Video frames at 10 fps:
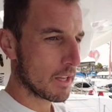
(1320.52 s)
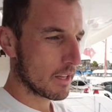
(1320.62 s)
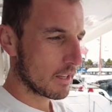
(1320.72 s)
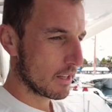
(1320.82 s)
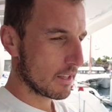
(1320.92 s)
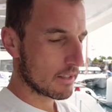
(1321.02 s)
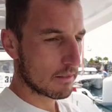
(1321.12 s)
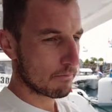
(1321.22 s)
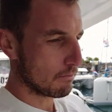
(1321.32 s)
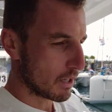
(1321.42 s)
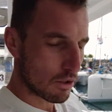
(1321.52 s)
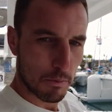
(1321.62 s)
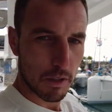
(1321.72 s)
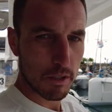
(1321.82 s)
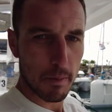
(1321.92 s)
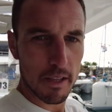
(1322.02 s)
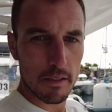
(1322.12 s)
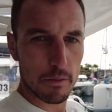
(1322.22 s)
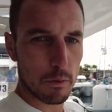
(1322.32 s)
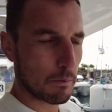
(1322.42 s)
It's much more
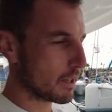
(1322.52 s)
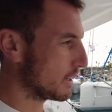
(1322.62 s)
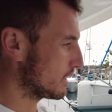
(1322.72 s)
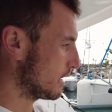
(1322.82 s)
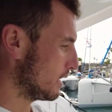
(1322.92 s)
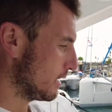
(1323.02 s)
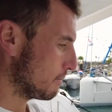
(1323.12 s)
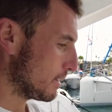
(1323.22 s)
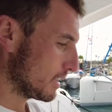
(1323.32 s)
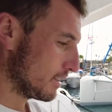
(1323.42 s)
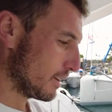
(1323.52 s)
expensive to build, but